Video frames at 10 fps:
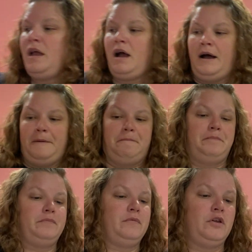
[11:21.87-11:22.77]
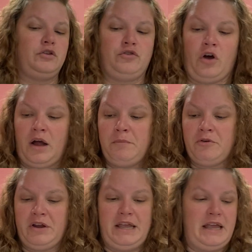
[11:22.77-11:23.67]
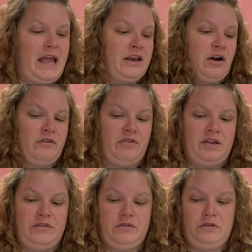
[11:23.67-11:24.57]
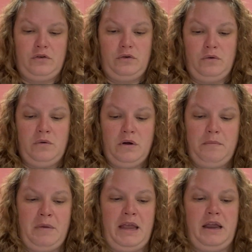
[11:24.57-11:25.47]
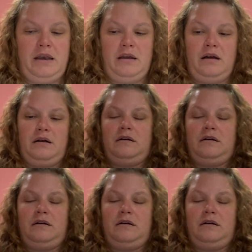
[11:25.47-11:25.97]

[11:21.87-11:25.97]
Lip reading: Dawn Marie and our friend Sue made